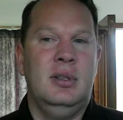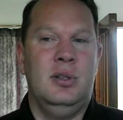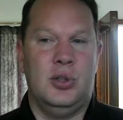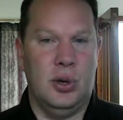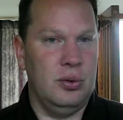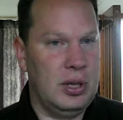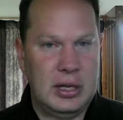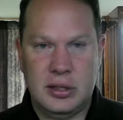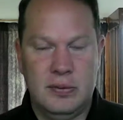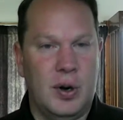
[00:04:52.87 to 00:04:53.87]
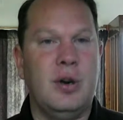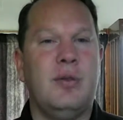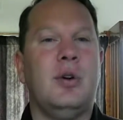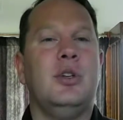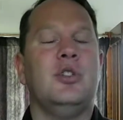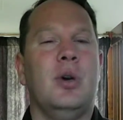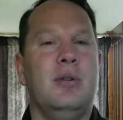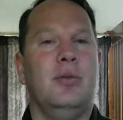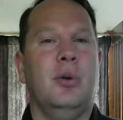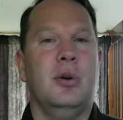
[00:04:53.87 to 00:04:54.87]
So that's very, very
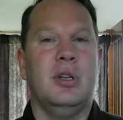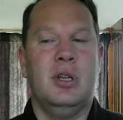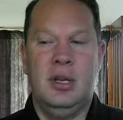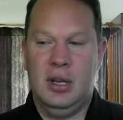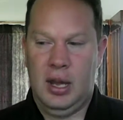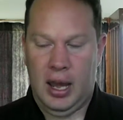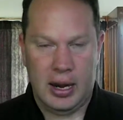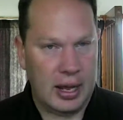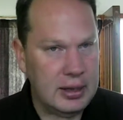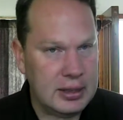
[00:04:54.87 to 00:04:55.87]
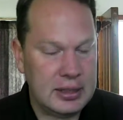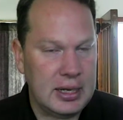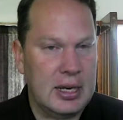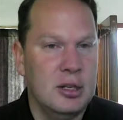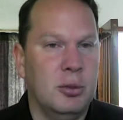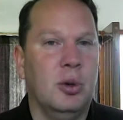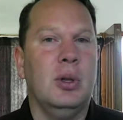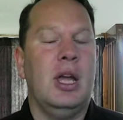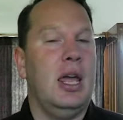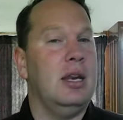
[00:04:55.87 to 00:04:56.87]
straightforward and
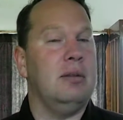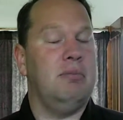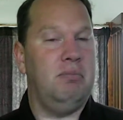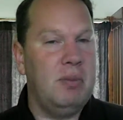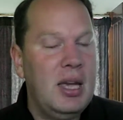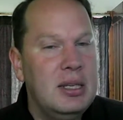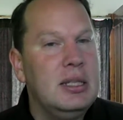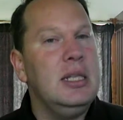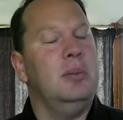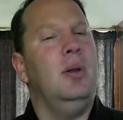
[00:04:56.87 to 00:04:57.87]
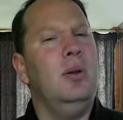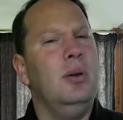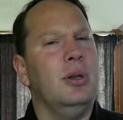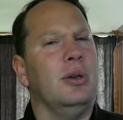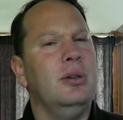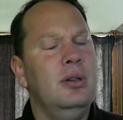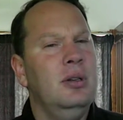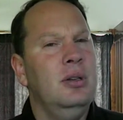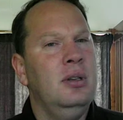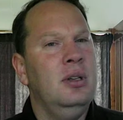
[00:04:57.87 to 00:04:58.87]
understandable, and it makes sense. But hold on.
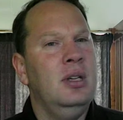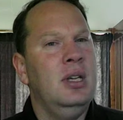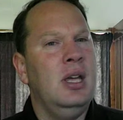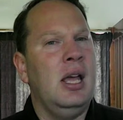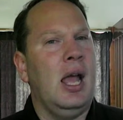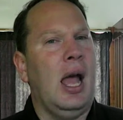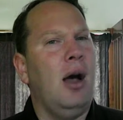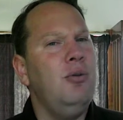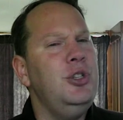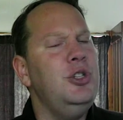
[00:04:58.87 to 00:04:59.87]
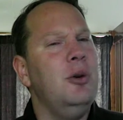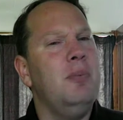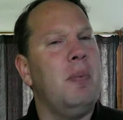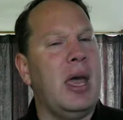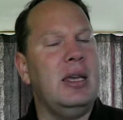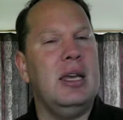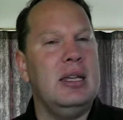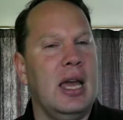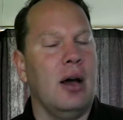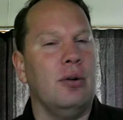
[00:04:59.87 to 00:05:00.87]
How is your bank
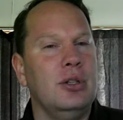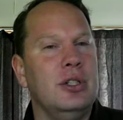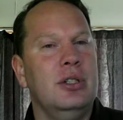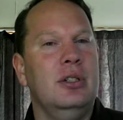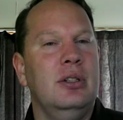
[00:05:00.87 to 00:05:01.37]
account